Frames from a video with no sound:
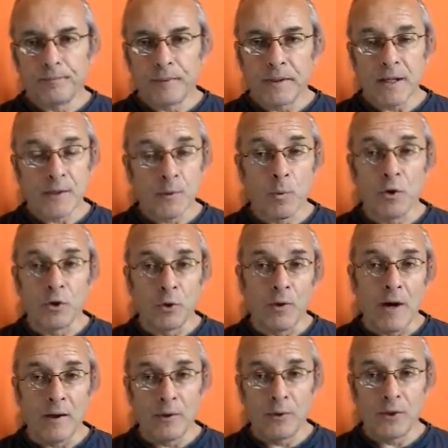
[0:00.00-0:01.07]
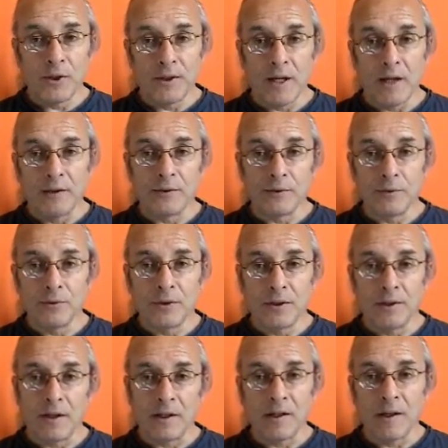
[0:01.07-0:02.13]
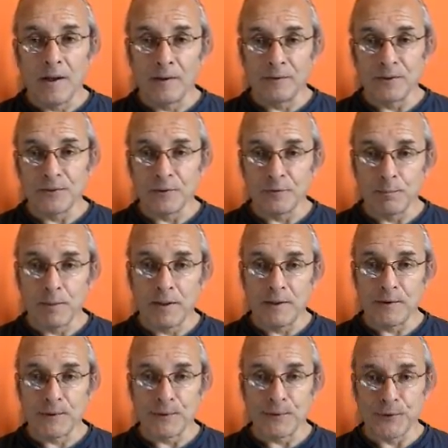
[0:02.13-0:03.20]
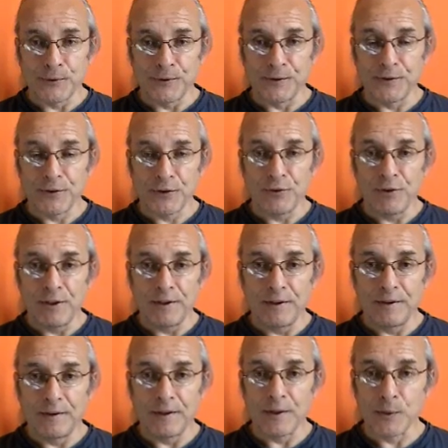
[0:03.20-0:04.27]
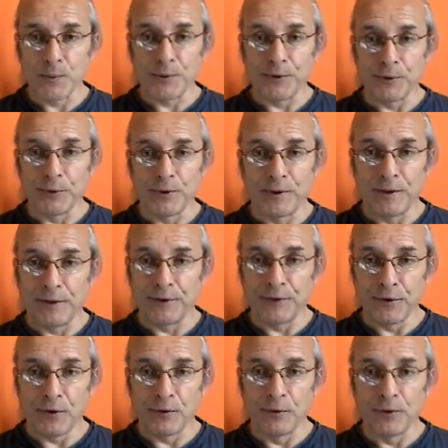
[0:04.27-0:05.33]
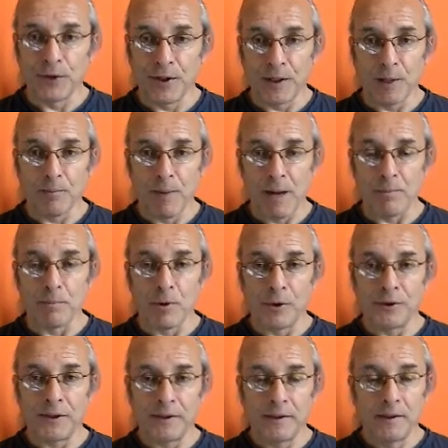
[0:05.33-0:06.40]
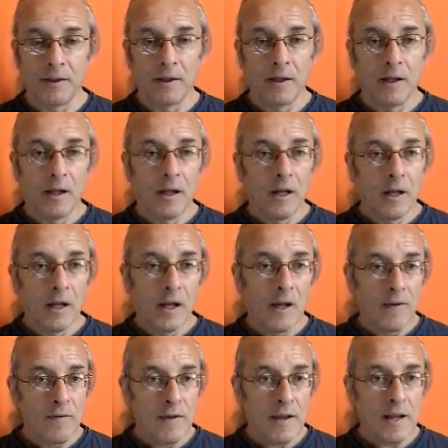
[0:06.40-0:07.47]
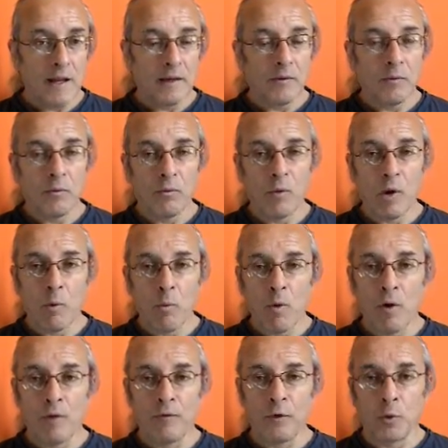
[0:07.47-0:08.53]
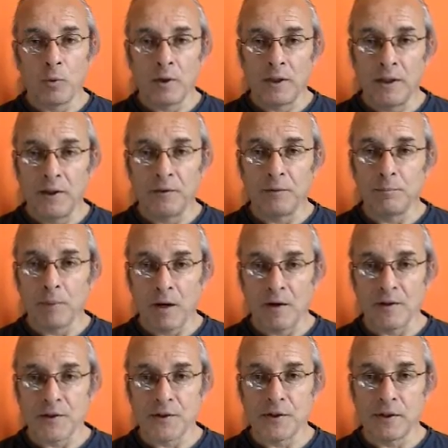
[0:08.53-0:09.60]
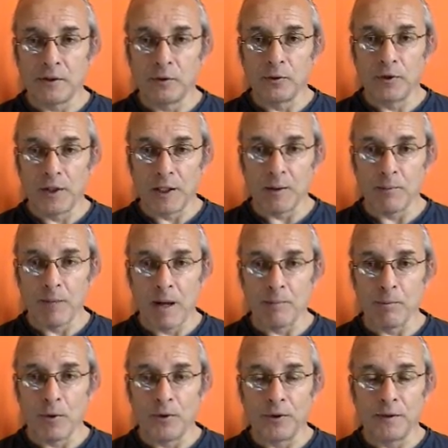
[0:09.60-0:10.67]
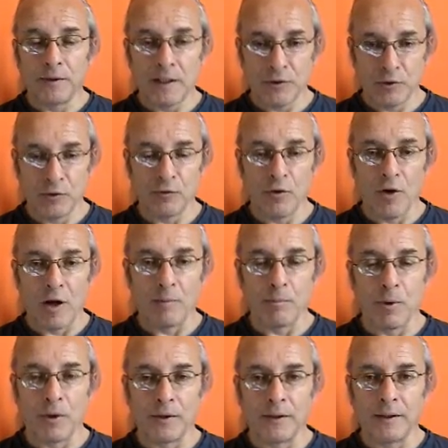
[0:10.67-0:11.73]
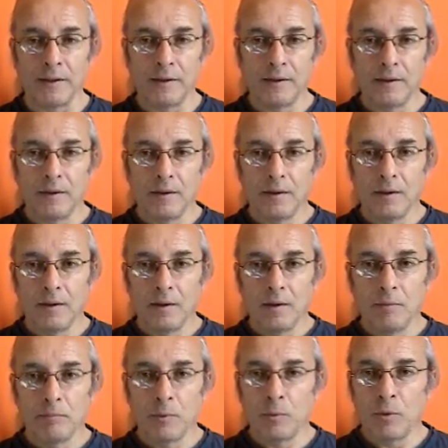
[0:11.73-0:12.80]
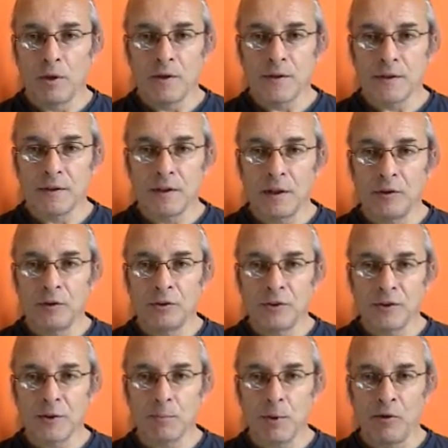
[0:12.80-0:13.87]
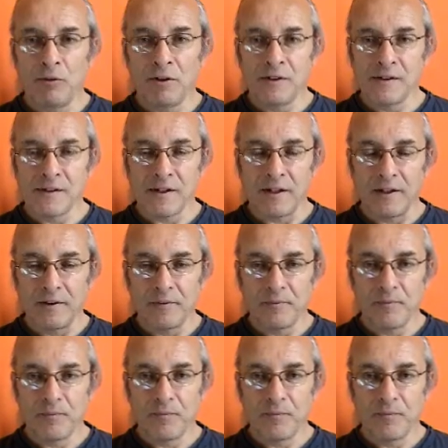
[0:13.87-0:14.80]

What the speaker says: But that's what you are looking at. You're looking at colours of pixels on a screen. That's what you're looking at. You're not looking at my body. And then, well, what if you were here in person and looking at my body? Yes, you've got a body. But what is it that you're experiencing?